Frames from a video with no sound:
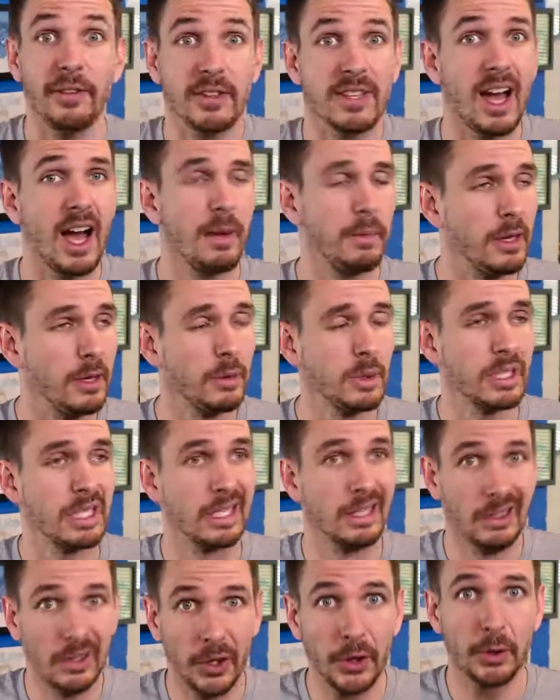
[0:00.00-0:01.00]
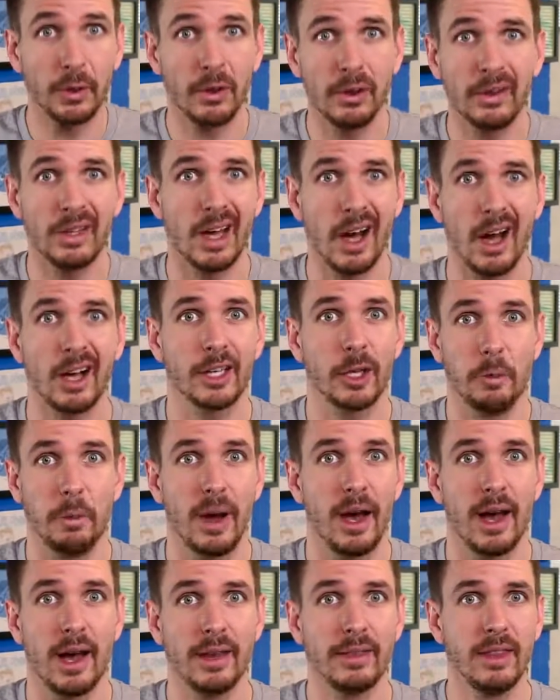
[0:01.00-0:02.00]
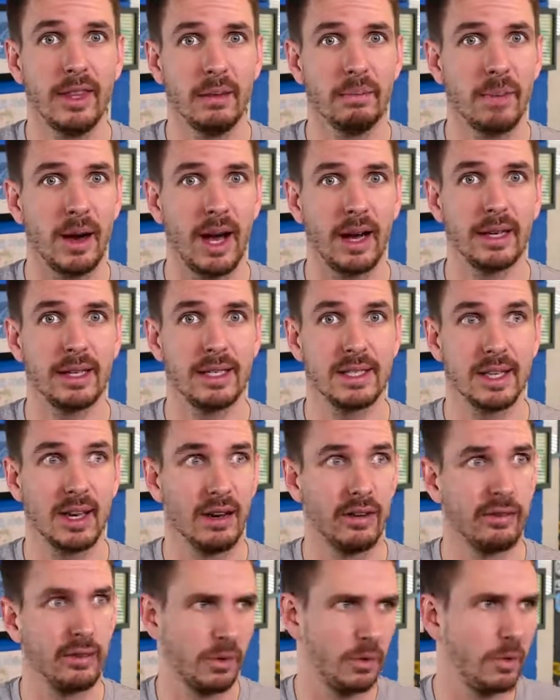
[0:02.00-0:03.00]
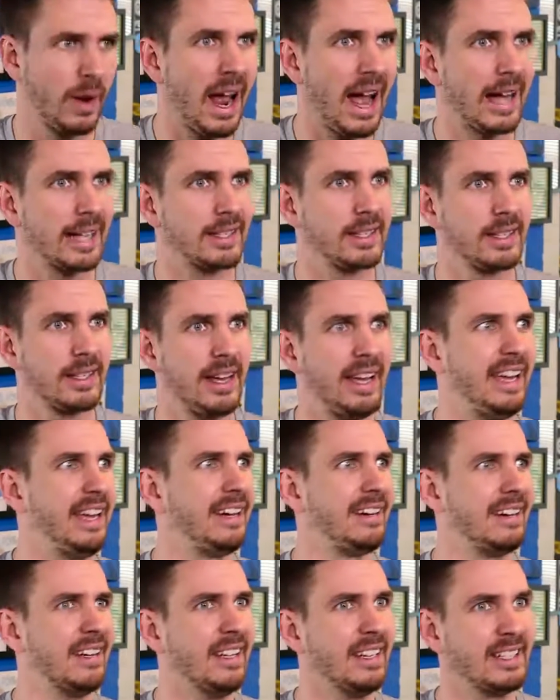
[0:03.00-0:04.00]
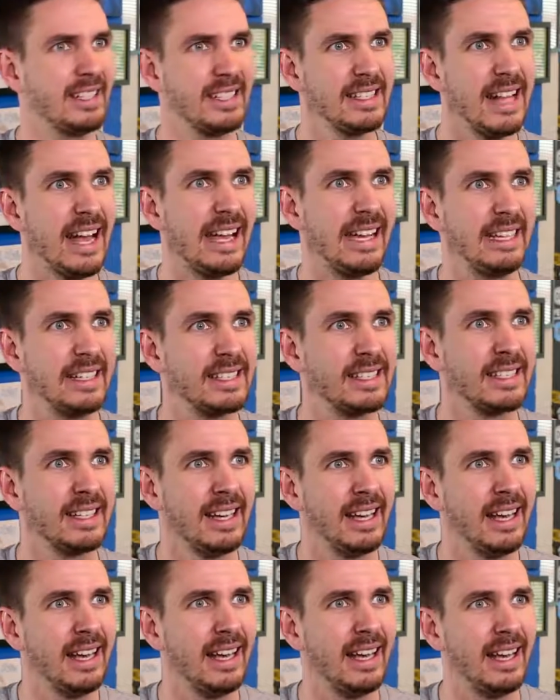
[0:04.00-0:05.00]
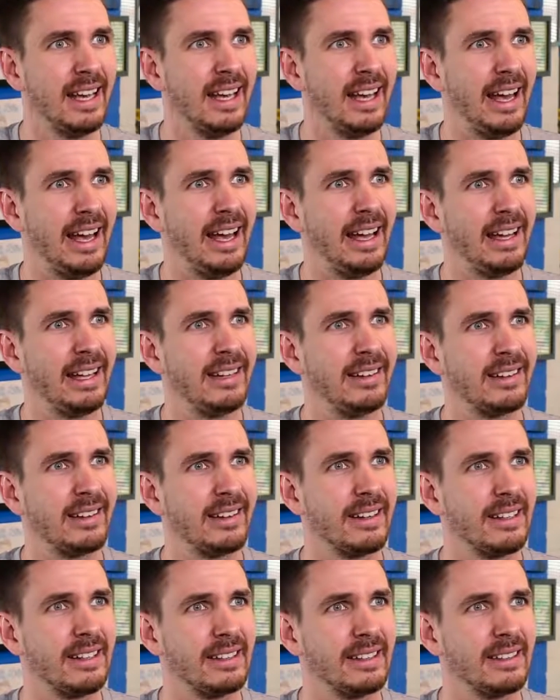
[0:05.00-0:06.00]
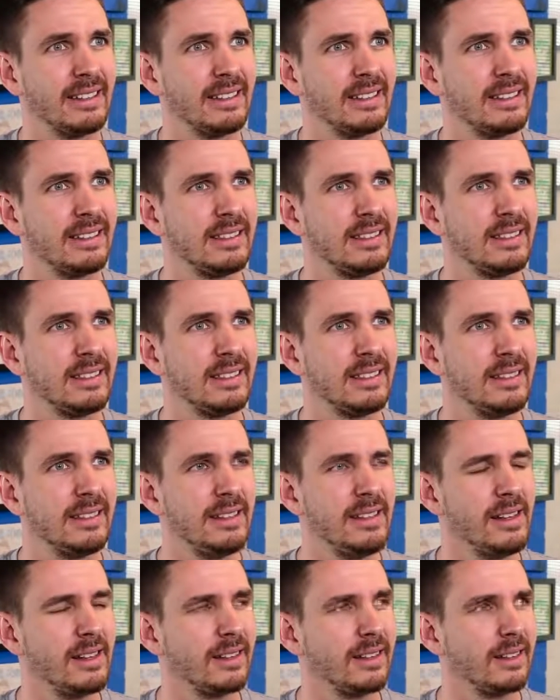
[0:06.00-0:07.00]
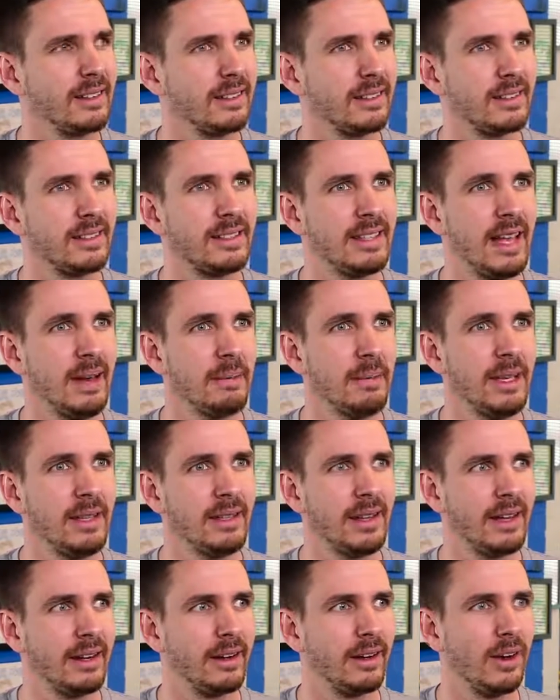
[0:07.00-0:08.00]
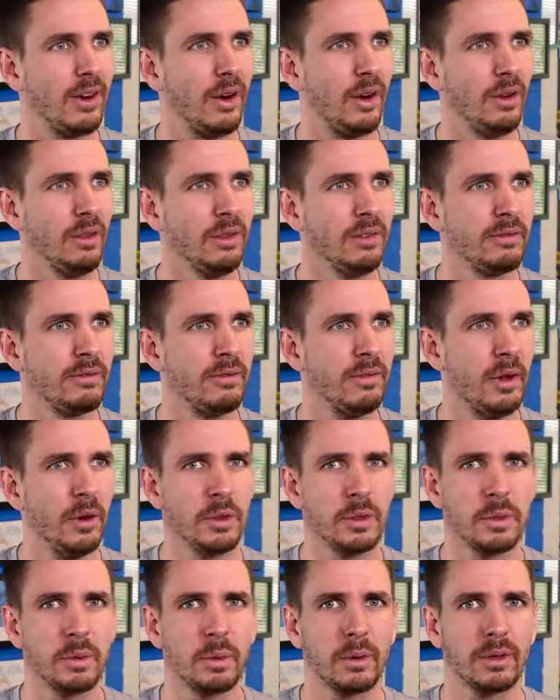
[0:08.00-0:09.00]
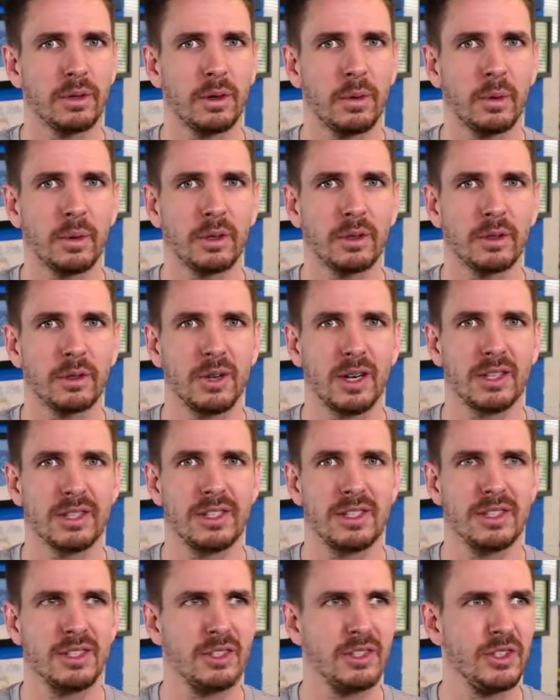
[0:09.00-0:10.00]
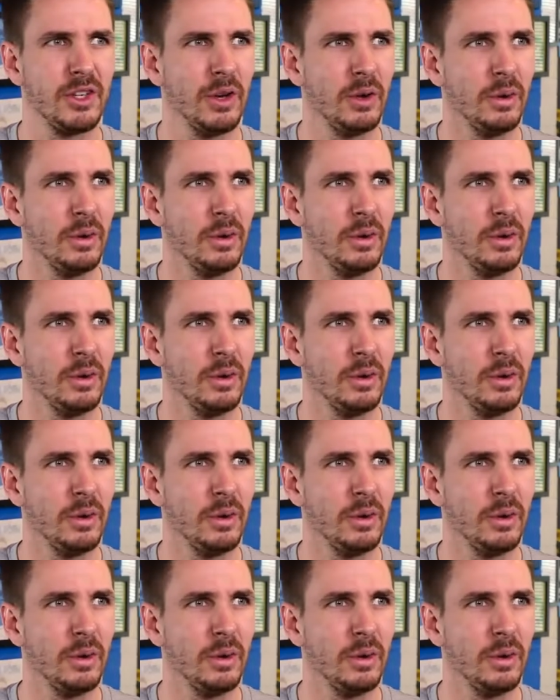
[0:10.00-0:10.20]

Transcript: At the time, he was literally occupying the bodies of rats and snakes. And does that mean that all of those were Horcruxes